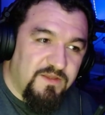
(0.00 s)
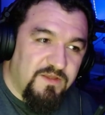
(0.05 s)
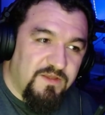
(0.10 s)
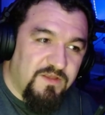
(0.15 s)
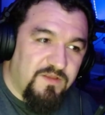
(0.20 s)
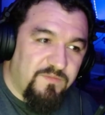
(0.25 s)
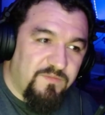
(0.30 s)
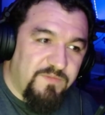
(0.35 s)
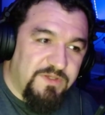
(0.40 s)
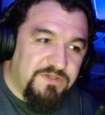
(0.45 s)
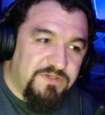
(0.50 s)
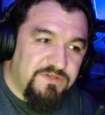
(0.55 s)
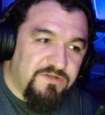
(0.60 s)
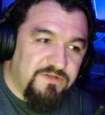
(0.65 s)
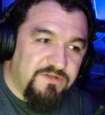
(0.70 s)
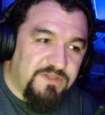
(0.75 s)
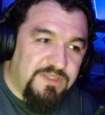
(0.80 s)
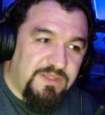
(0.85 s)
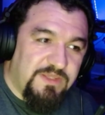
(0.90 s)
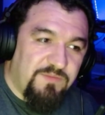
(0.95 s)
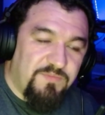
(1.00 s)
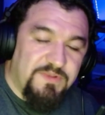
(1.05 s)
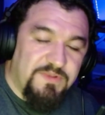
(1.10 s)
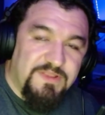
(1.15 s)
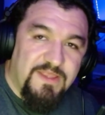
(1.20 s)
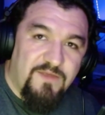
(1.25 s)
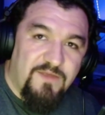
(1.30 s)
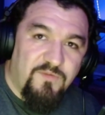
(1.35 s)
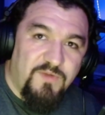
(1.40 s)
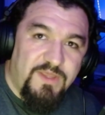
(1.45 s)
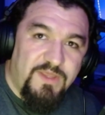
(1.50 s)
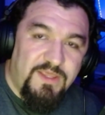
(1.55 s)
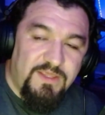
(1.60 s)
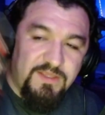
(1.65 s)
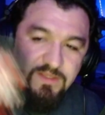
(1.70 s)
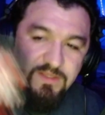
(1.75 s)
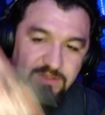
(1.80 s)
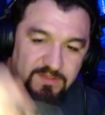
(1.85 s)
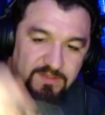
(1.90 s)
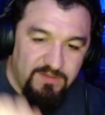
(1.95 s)
Make sure to keep it that way
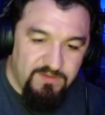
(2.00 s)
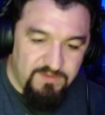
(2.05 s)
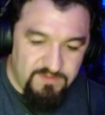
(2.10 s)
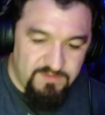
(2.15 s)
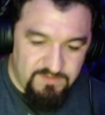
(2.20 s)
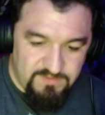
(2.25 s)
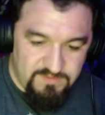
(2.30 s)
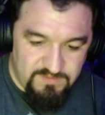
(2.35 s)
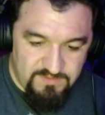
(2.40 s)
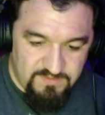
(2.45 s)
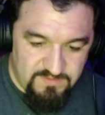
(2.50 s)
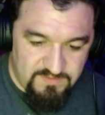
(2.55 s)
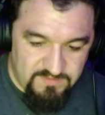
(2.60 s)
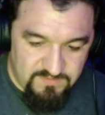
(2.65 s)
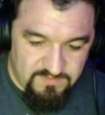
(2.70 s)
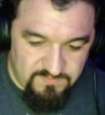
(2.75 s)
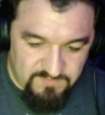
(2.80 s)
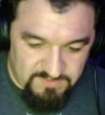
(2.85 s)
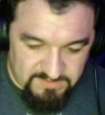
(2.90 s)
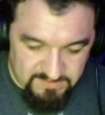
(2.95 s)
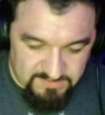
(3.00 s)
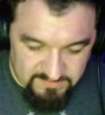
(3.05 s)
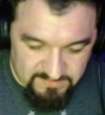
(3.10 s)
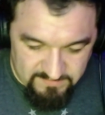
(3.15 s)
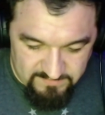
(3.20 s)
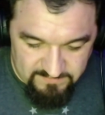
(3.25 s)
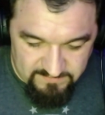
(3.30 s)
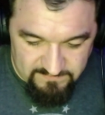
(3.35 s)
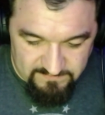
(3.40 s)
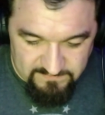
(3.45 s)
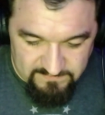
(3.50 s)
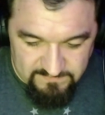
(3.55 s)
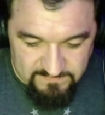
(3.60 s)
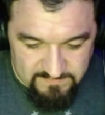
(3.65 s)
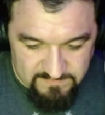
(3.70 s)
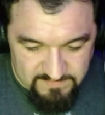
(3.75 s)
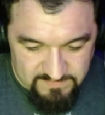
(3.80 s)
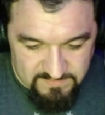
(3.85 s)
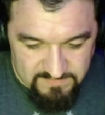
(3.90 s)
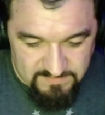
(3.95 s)
because
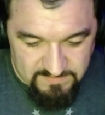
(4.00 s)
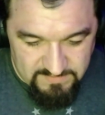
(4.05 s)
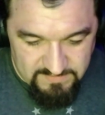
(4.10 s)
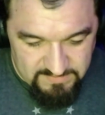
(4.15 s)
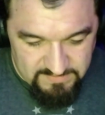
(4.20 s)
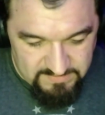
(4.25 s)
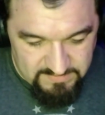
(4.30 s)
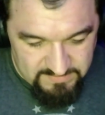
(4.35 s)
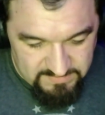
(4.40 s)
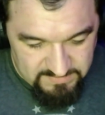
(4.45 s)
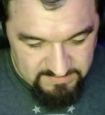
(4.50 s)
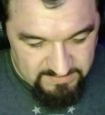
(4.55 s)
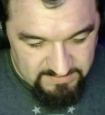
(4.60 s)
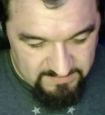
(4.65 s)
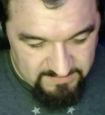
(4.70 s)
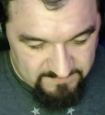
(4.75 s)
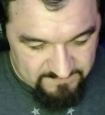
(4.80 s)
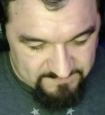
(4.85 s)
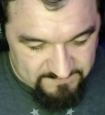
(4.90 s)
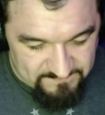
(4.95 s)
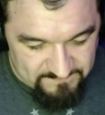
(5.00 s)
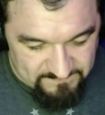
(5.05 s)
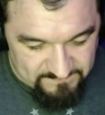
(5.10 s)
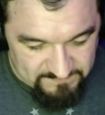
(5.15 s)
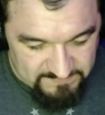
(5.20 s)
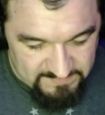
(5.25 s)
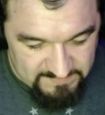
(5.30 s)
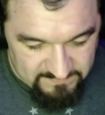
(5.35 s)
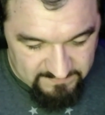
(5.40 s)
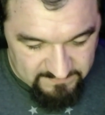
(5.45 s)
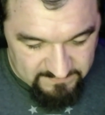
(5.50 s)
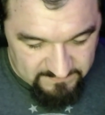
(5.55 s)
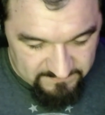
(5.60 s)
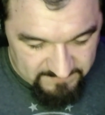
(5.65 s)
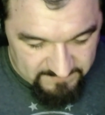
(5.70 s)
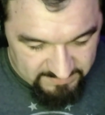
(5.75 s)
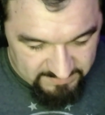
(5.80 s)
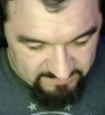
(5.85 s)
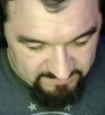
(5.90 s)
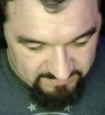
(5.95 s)
yep, it's a
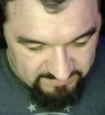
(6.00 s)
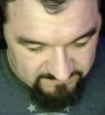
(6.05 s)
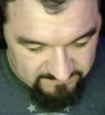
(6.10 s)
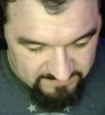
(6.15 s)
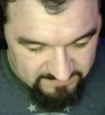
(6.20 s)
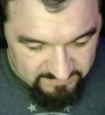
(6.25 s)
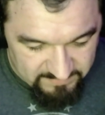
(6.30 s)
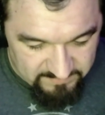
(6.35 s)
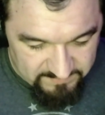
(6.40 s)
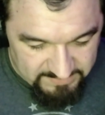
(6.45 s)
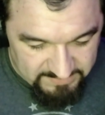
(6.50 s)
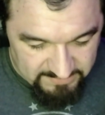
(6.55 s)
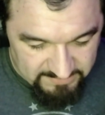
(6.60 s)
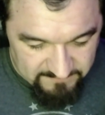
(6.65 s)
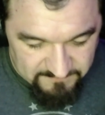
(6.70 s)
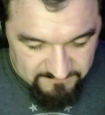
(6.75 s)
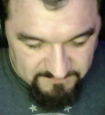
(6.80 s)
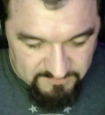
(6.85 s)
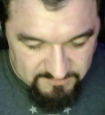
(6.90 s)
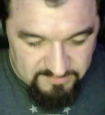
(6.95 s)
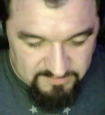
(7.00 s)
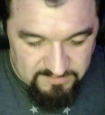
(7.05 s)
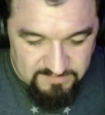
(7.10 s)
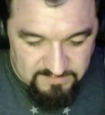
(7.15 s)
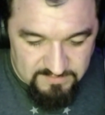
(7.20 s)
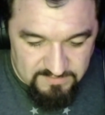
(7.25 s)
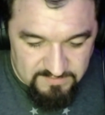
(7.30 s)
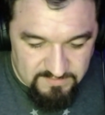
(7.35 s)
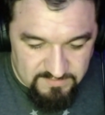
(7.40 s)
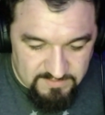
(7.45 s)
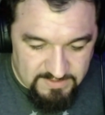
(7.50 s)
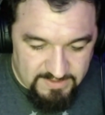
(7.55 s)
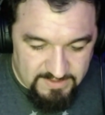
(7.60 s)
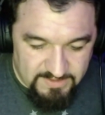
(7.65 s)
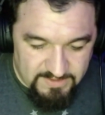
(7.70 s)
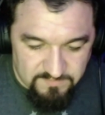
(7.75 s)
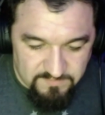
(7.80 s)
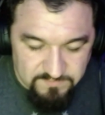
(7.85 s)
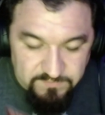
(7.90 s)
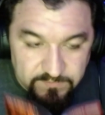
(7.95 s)
very, very meaningful
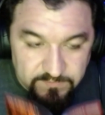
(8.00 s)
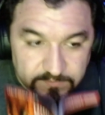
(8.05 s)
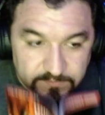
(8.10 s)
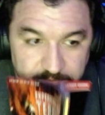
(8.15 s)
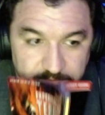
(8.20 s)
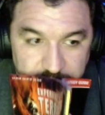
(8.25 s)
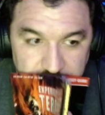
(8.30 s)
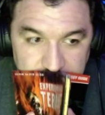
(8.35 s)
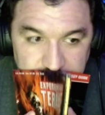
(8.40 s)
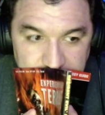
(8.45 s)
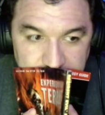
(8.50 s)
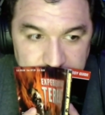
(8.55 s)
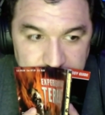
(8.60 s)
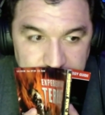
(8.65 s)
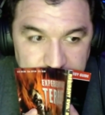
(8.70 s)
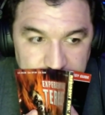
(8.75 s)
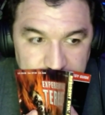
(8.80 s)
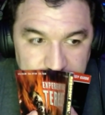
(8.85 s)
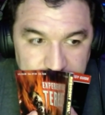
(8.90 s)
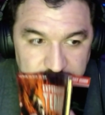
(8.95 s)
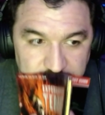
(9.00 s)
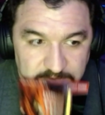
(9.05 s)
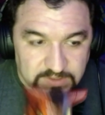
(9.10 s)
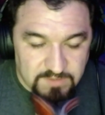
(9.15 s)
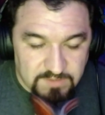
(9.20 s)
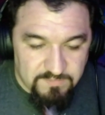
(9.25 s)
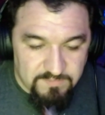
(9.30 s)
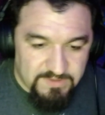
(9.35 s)
item in my